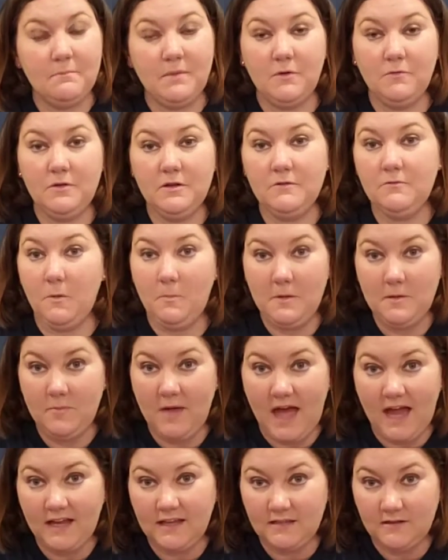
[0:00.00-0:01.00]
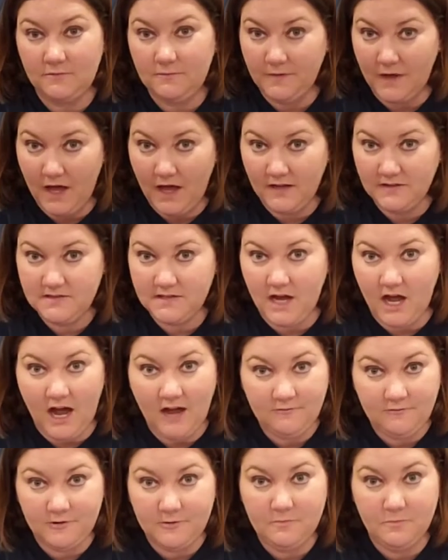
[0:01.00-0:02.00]
but we will be back in the fall to
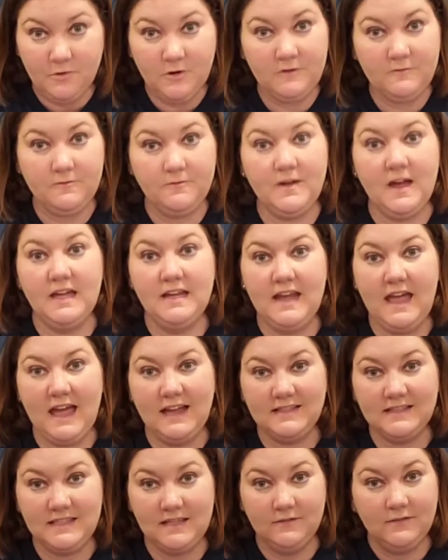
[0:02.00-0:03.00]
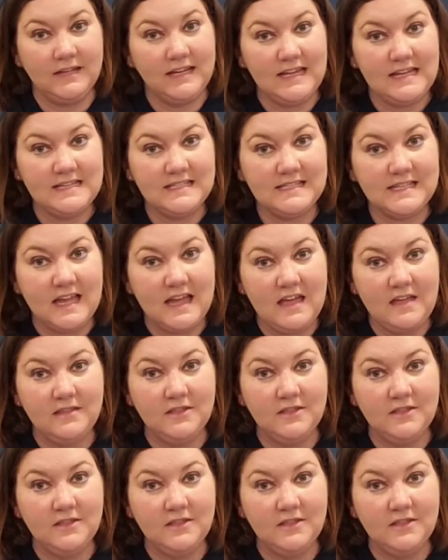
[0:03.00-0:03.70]
offer more fun activities